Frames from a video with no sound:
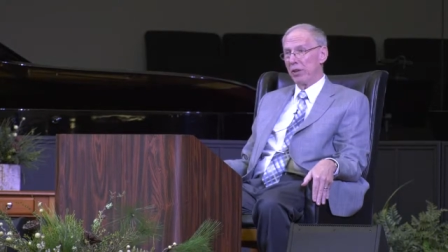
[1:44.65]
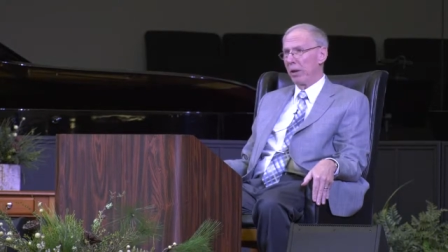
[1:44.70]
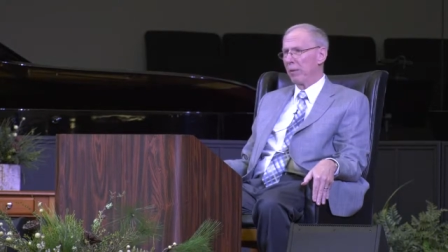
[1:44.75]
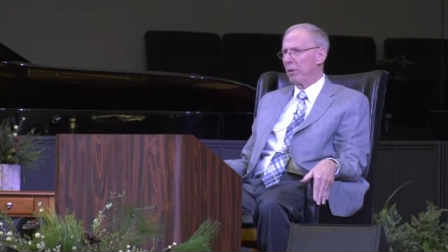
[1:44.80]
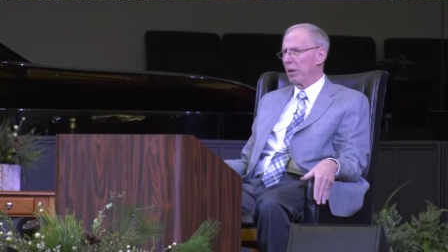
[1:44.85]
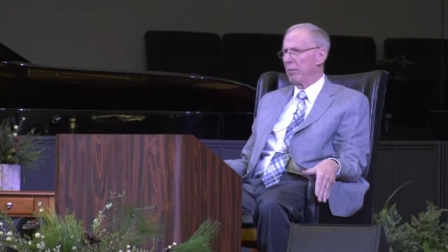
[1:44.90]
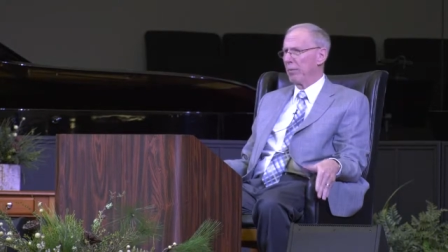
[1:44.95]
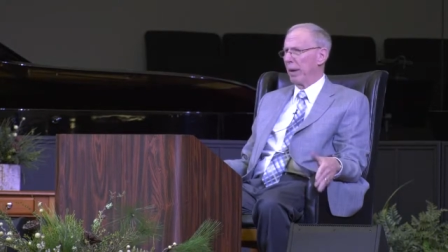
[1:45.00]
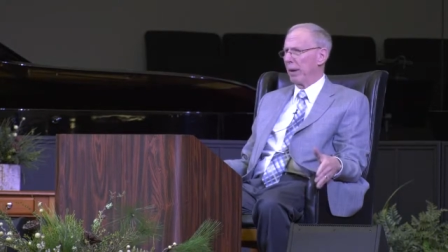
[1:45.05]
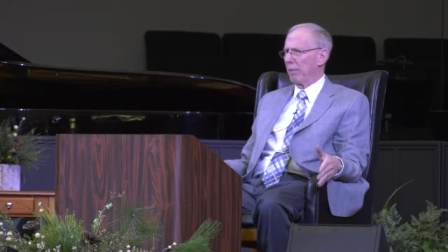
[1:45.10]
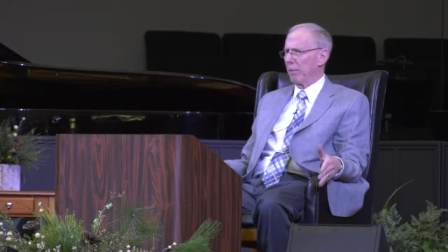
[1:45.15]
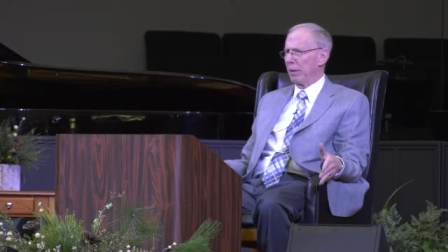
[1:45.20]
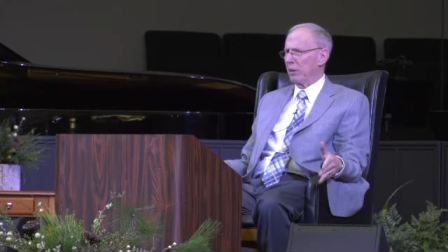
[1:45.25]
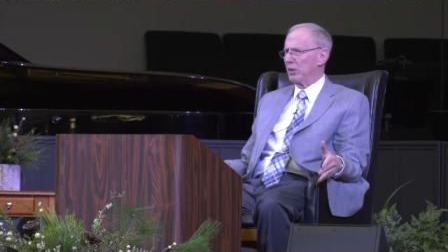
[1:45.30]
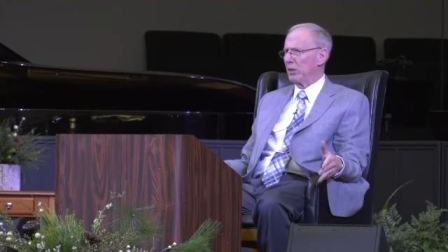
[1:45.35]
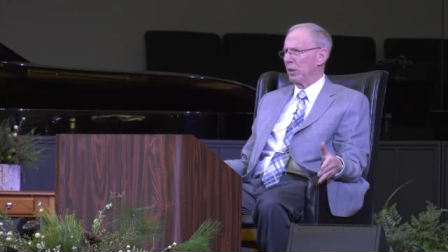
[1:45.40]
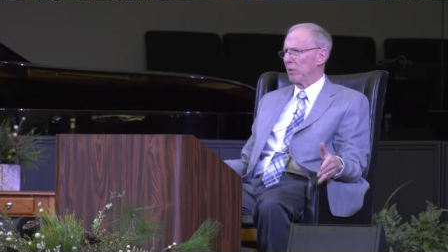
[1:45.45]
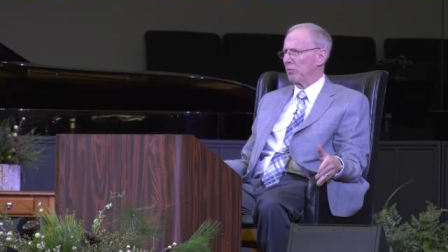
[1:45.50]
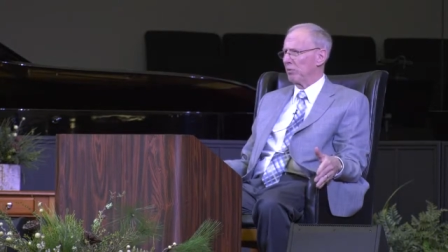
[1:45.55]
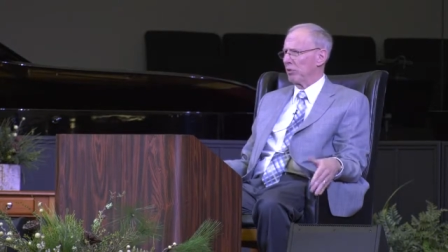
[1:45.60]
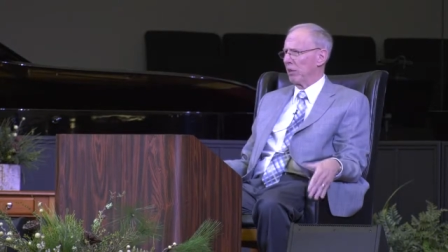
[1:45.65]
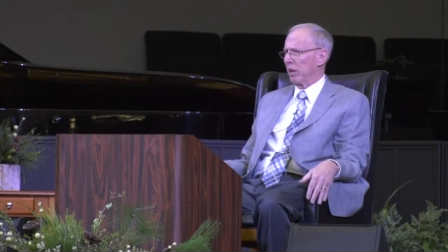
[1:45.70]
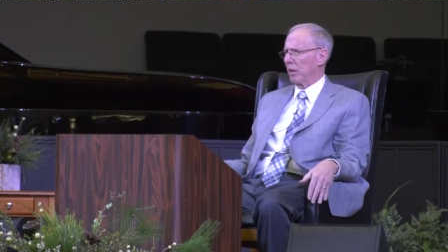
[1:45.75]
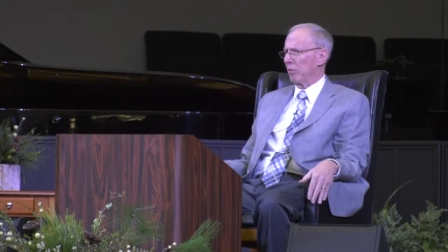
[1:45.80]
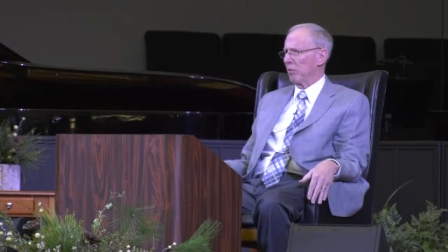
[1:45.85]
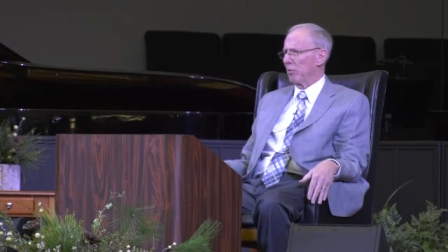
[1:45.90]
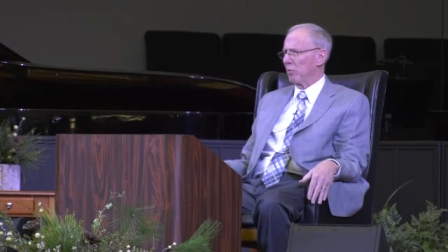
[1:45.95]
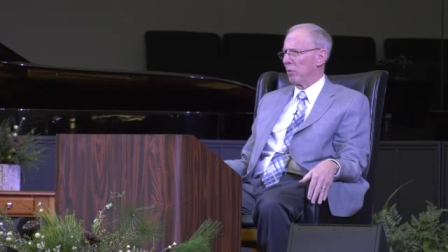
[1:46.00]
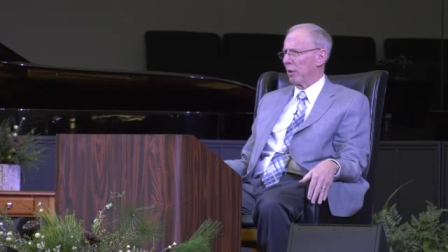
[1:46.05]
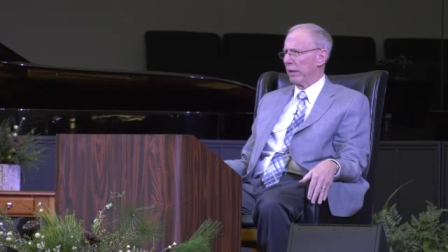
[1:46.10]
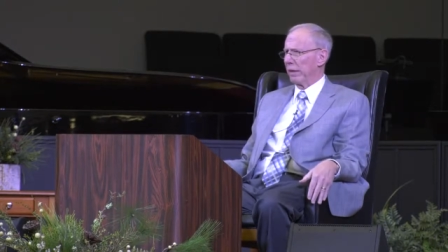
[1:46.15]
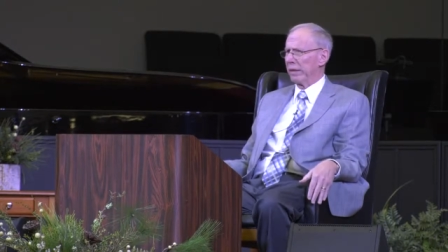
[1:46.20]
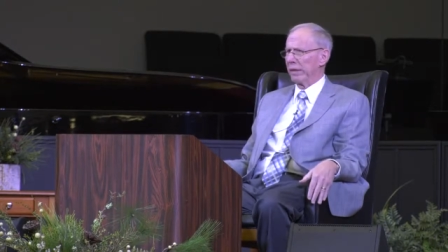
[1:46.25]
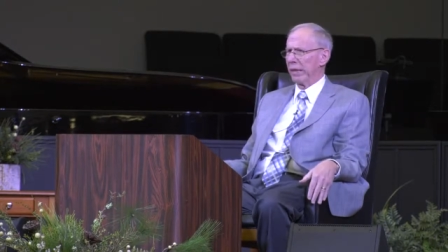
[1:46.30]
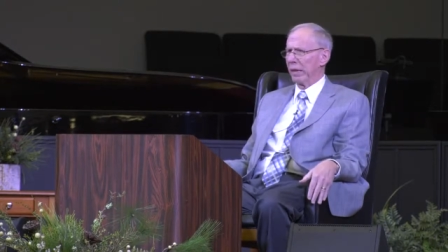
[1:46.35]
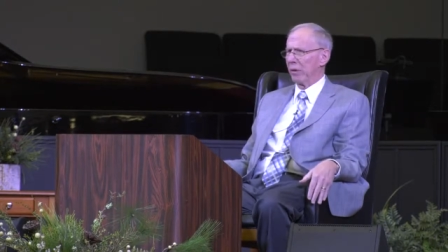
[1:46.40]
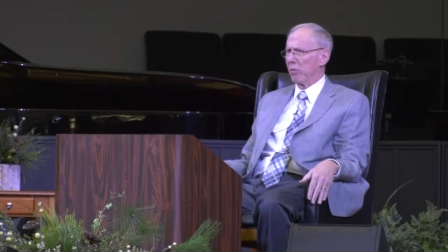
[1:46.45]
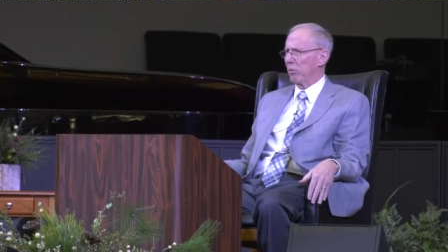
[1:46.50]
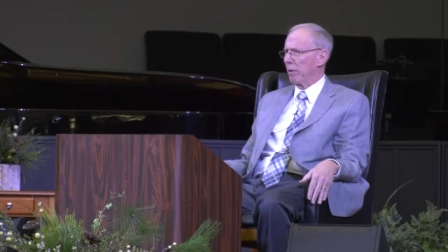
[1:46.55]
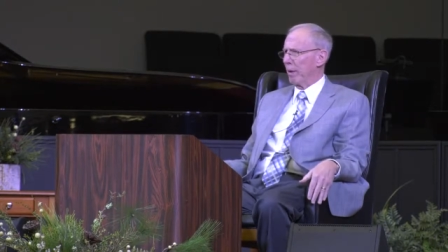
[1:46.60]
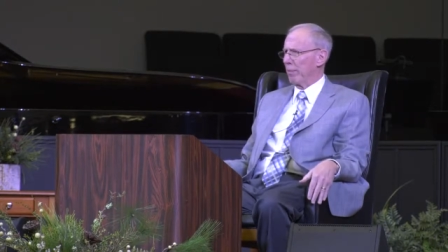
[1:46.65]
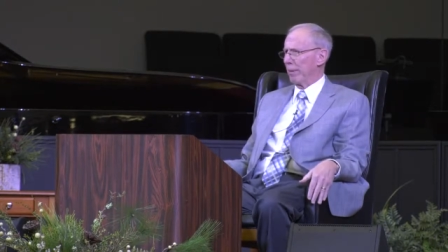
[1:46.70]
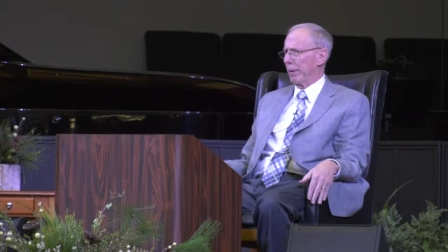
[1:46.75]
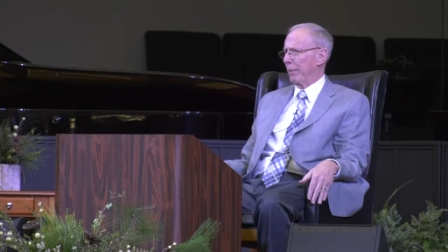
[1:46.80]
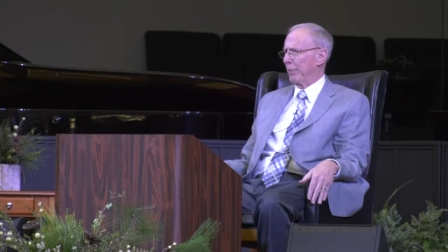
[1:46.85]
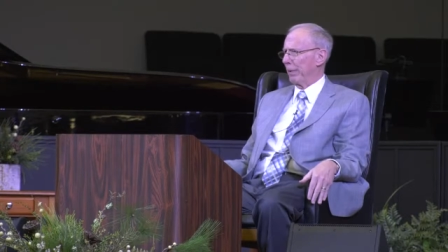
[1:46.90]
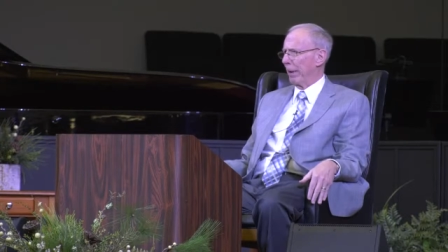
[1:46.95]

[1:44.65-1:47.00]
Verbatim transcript: I'm going to make myself sound really decrepit,